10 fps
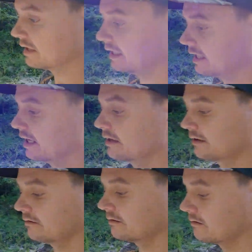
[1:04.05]
to get down
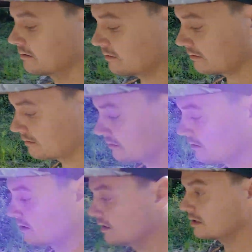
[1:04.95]
here
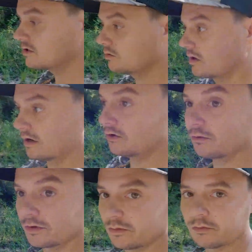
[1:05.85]
to where I
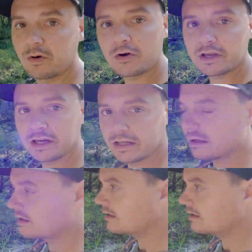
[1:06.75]
normally would park at.